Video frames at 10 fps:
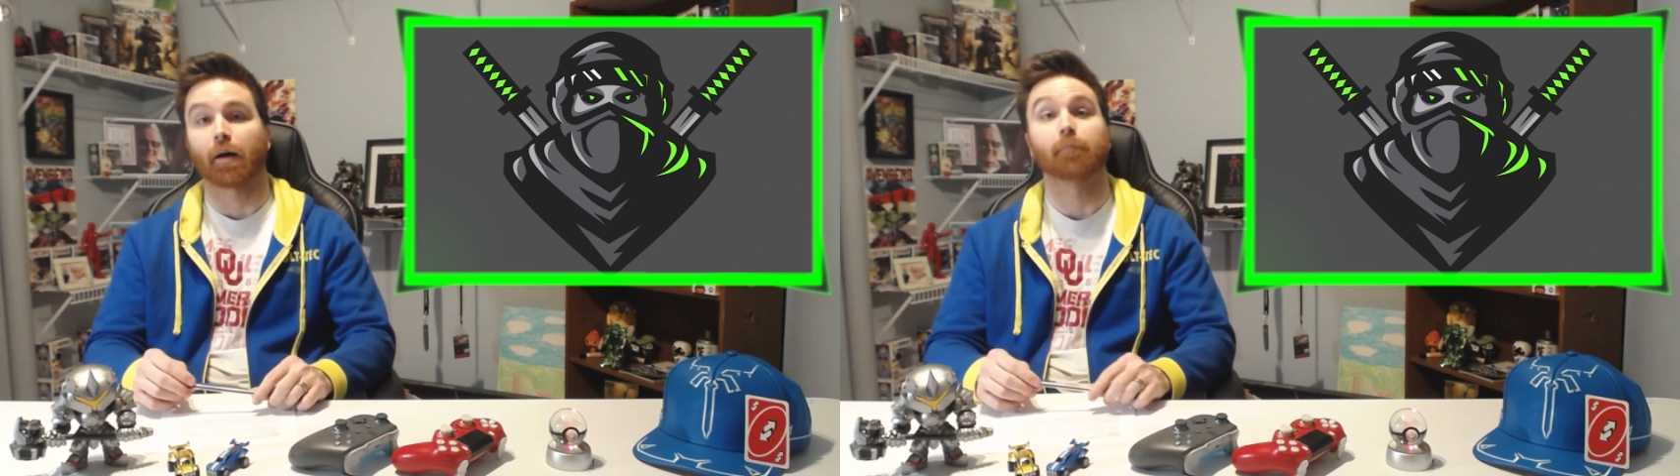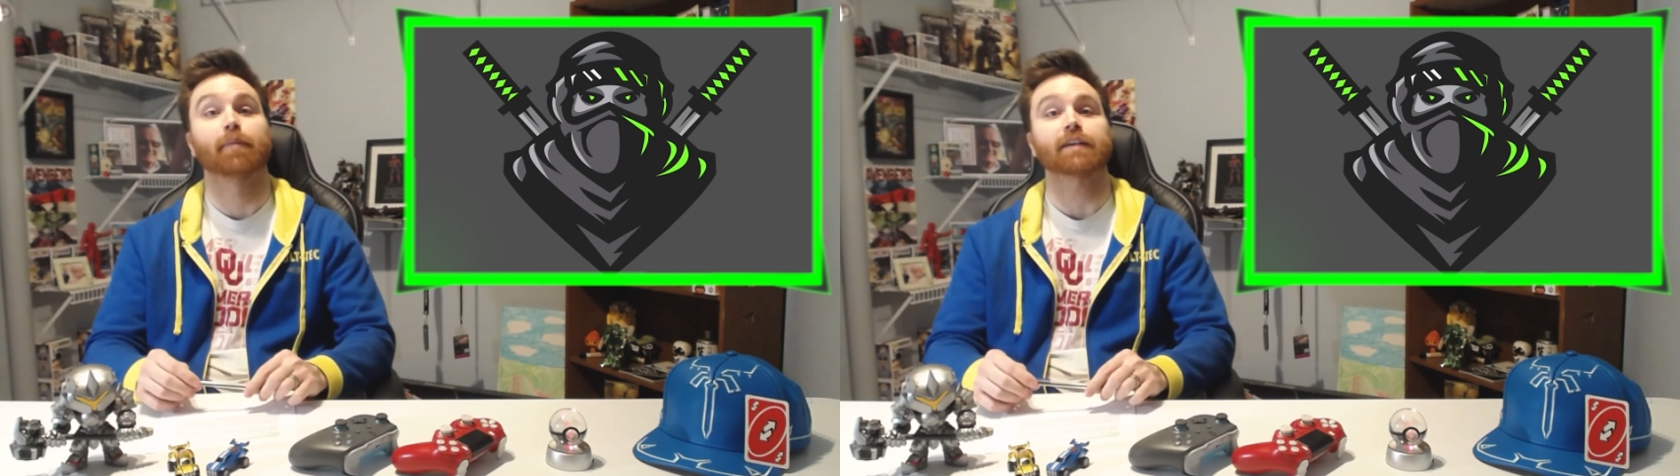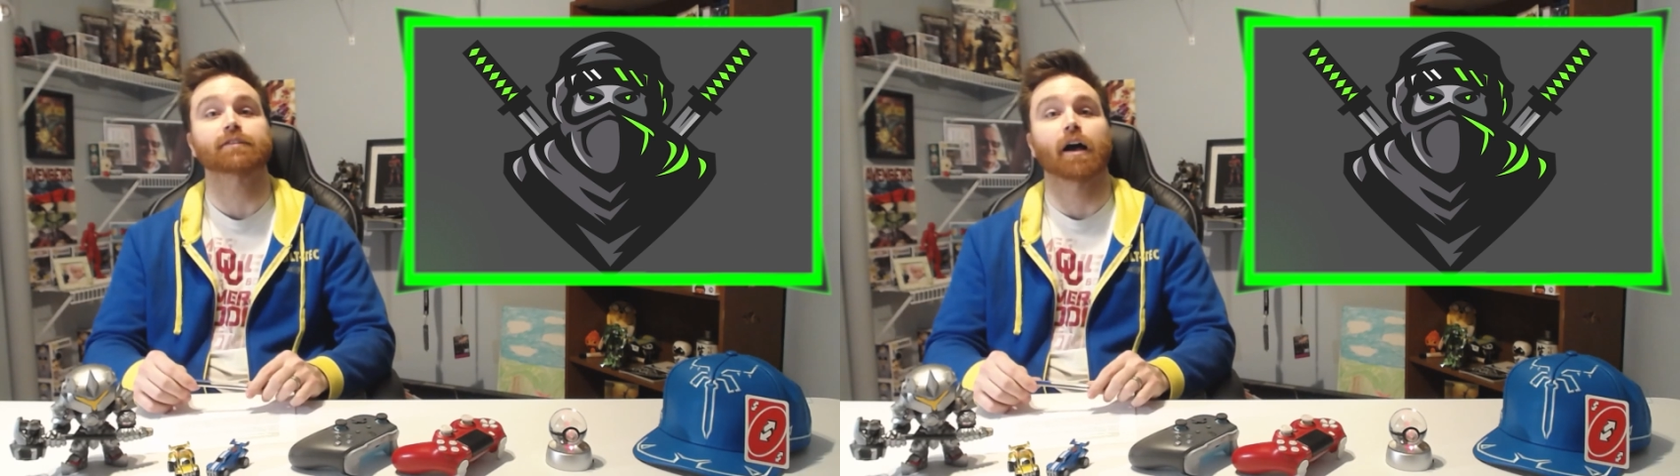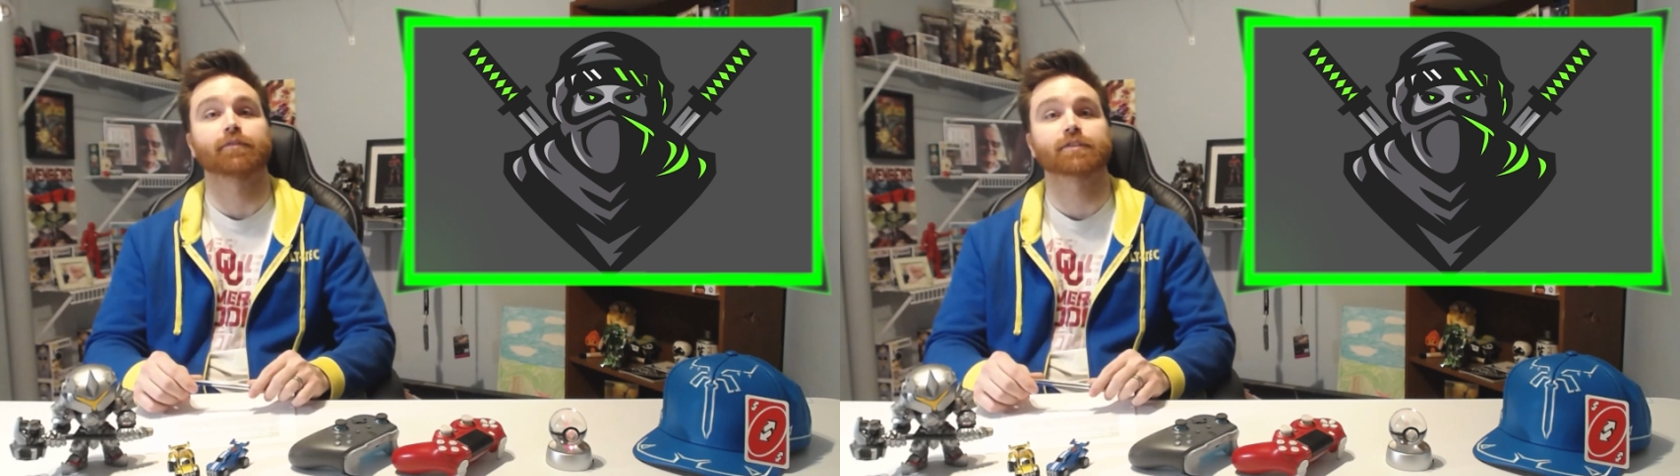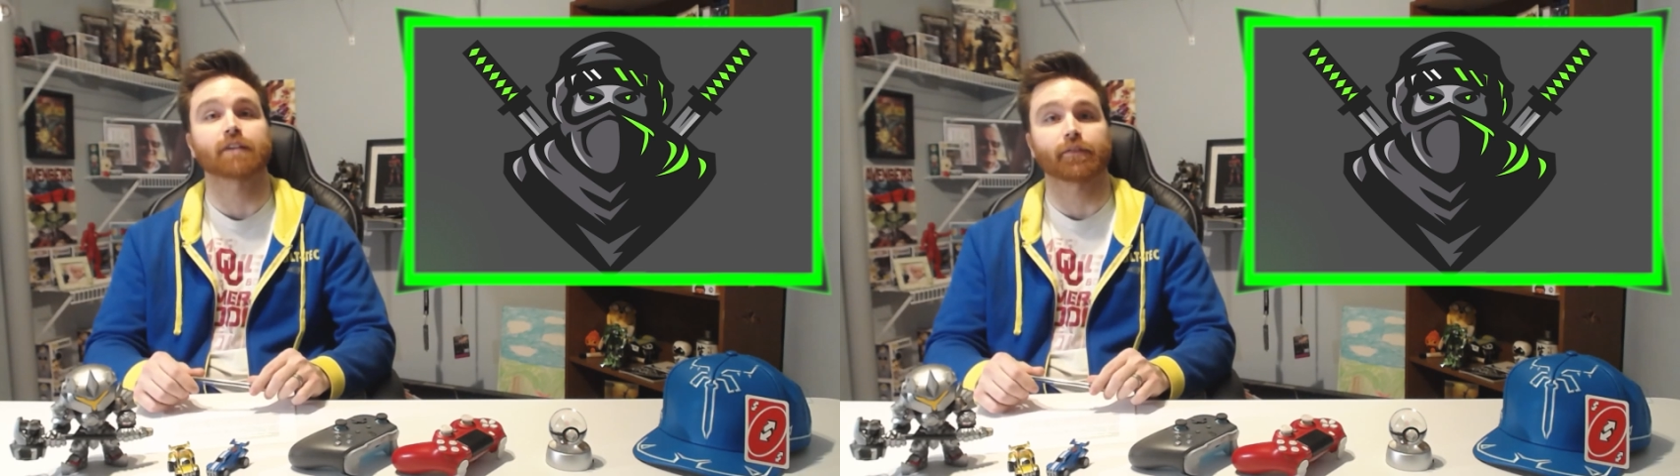best of
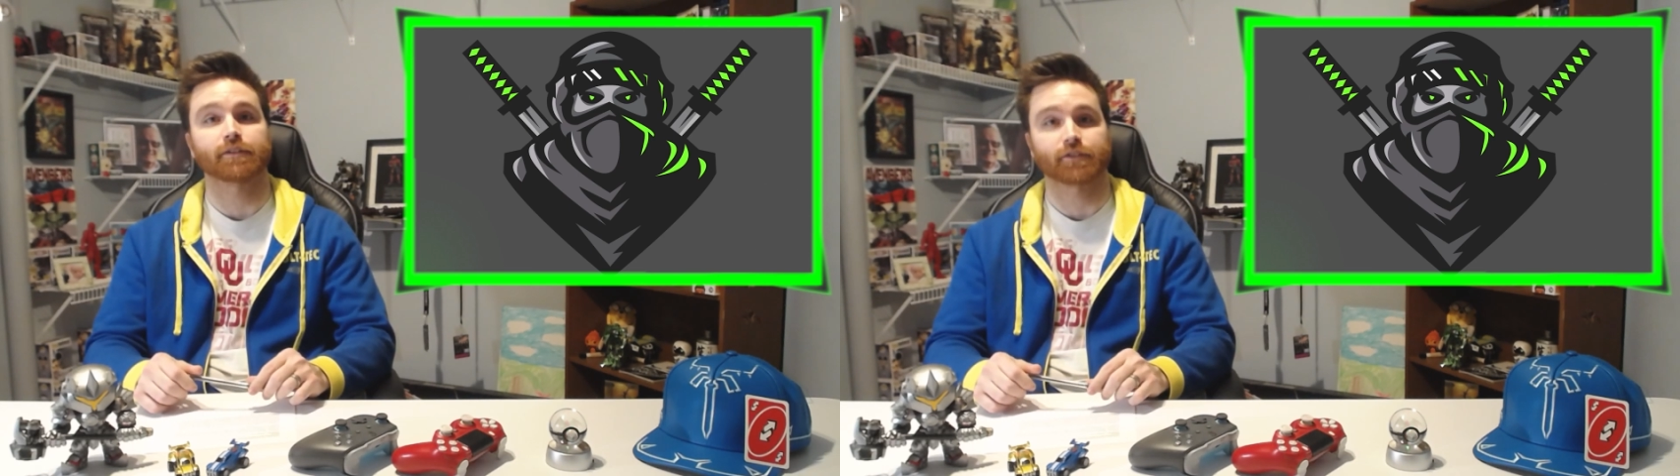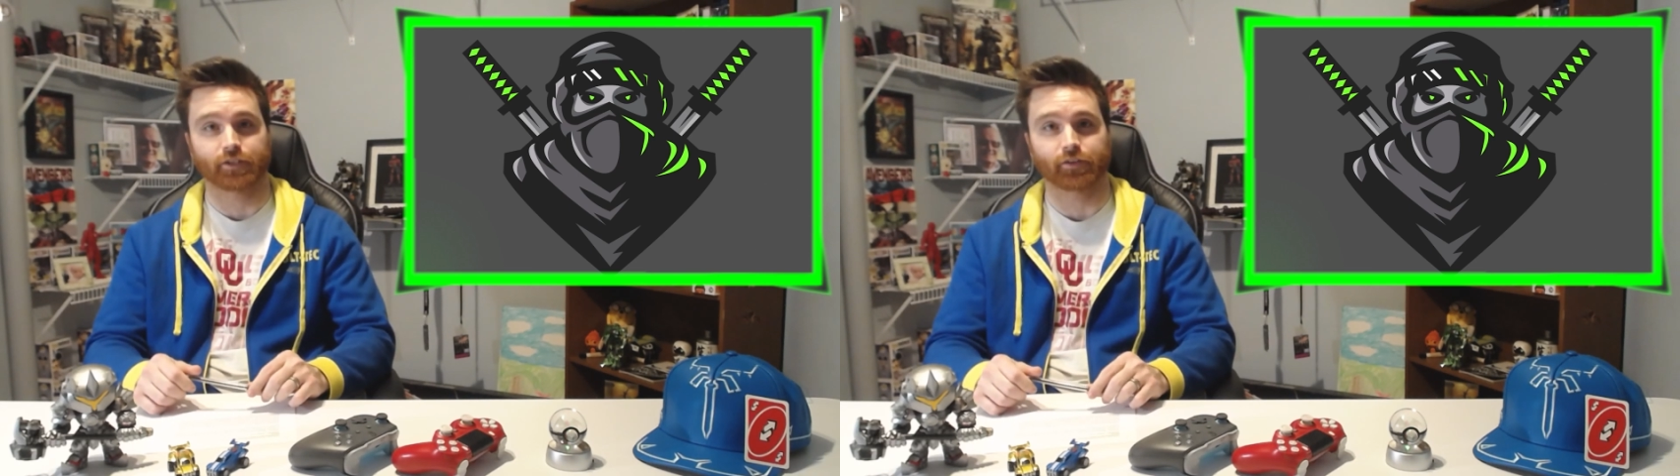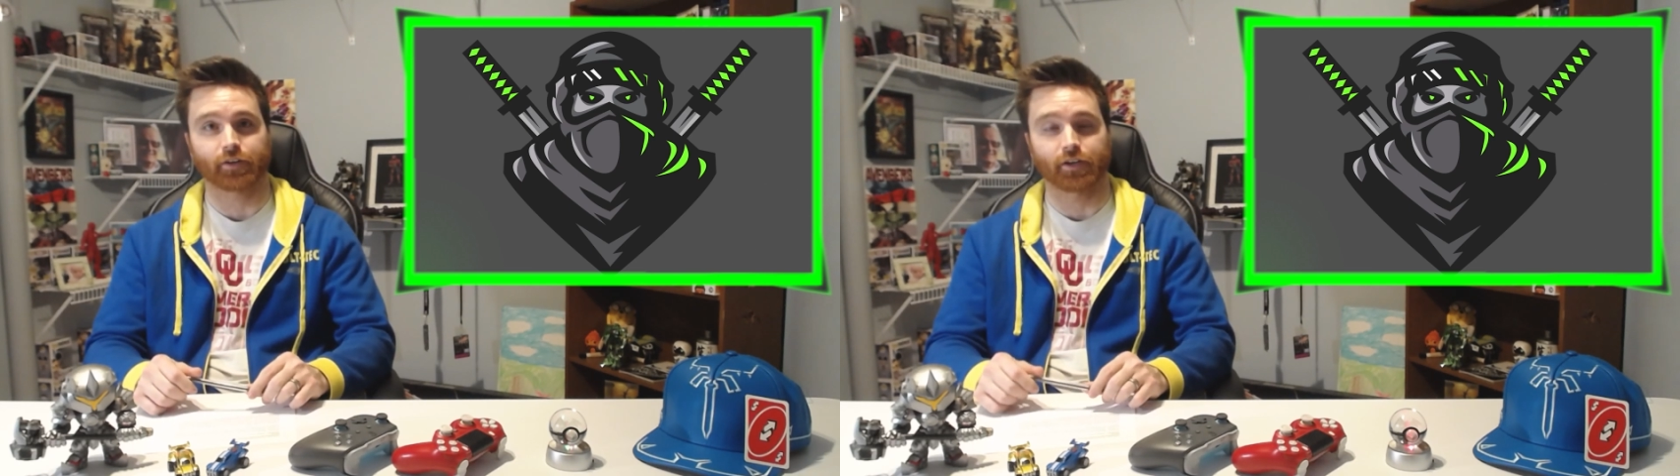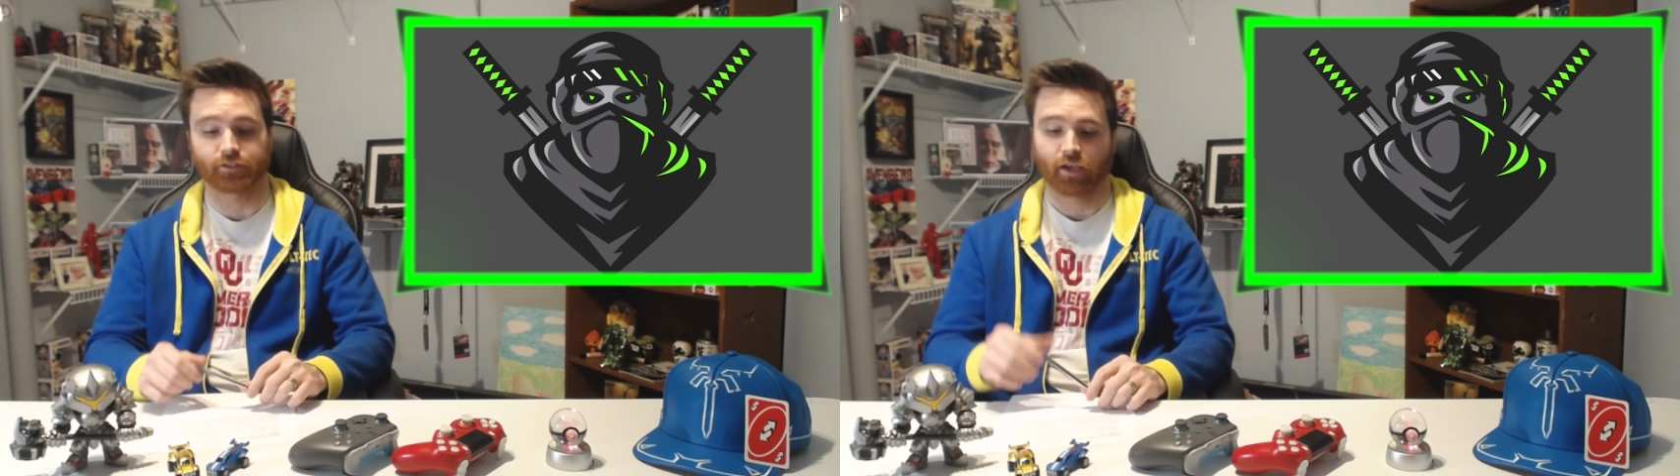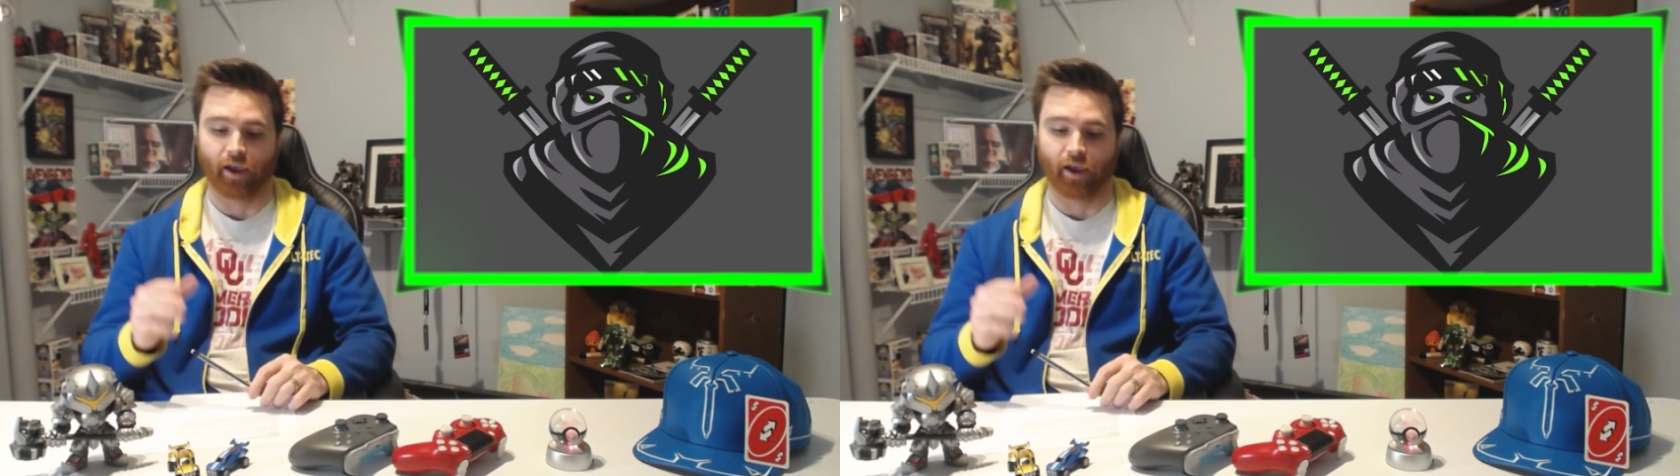7 series,